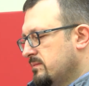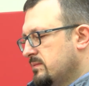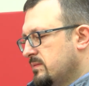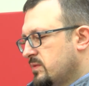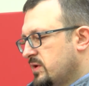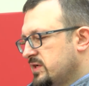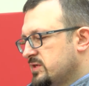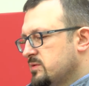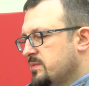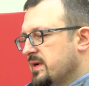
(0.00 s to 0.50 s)

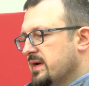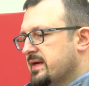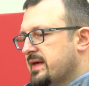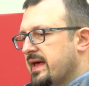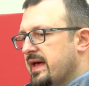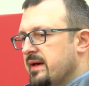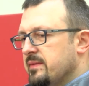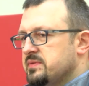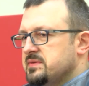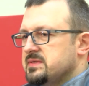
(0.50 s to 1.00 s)
Razorback
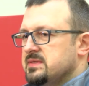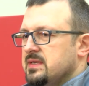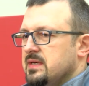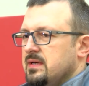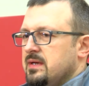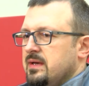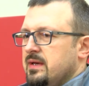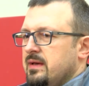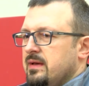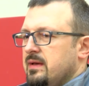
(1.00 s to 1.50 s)
camps,
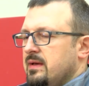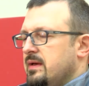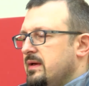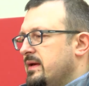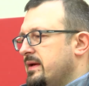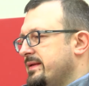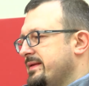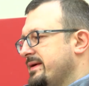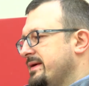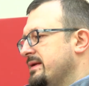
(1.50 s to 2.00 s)

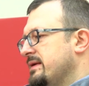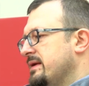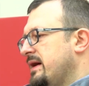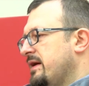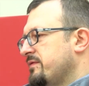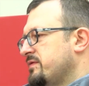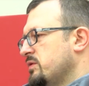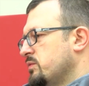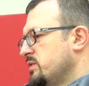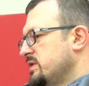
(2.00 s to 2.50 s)
and then
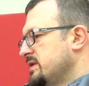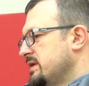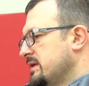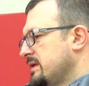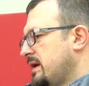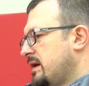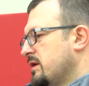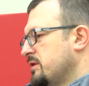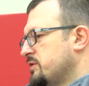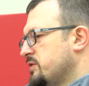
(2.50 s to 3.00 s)
after we
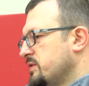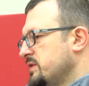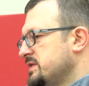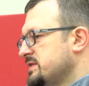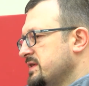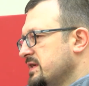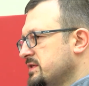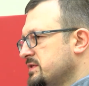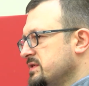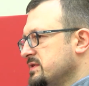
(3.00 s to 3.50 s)
did our three
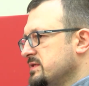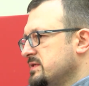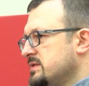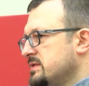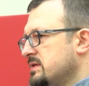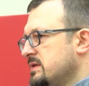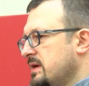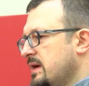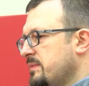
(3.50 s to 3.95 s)
sessions,